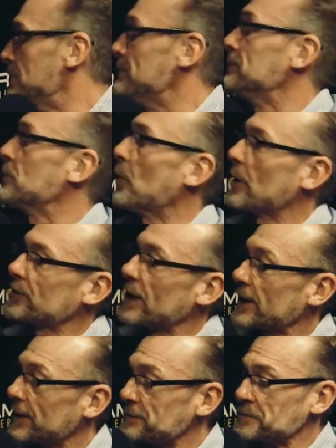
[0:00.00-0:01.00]
well, I'll
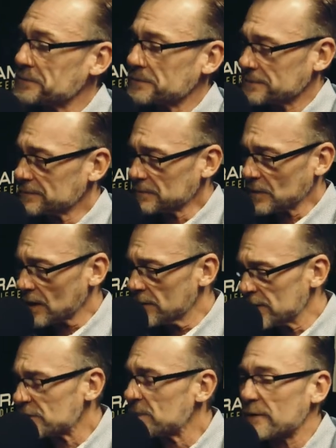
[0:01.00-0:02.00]
tell you
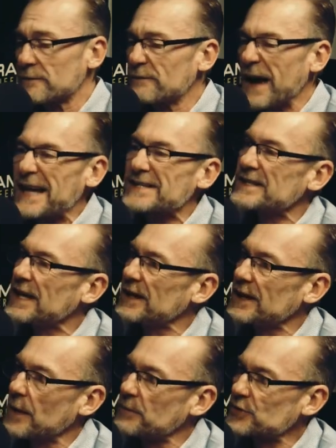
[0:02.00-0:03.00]
this has been a
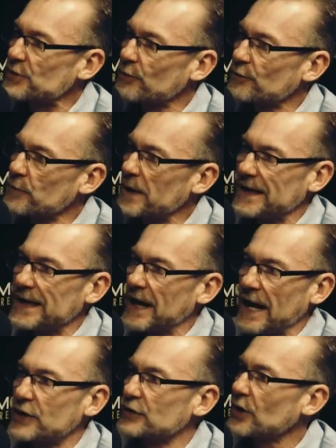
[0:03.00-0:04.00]
fascinating episode for me. And again,
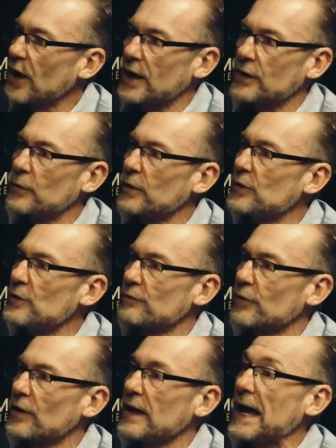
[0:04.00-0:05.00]
I could talk with you
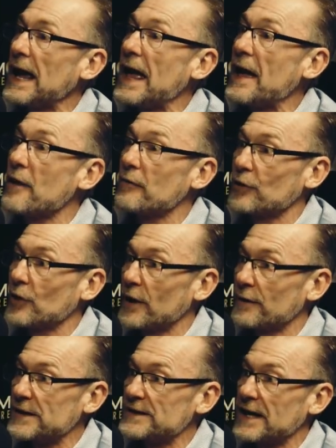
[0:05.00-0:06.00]
forever
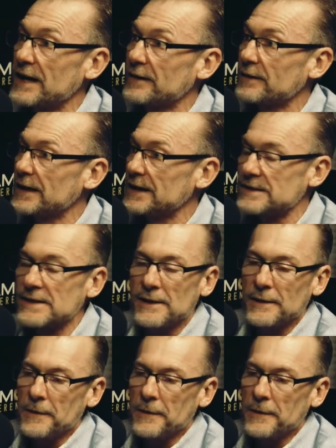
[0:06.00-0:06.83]
on these kind of things.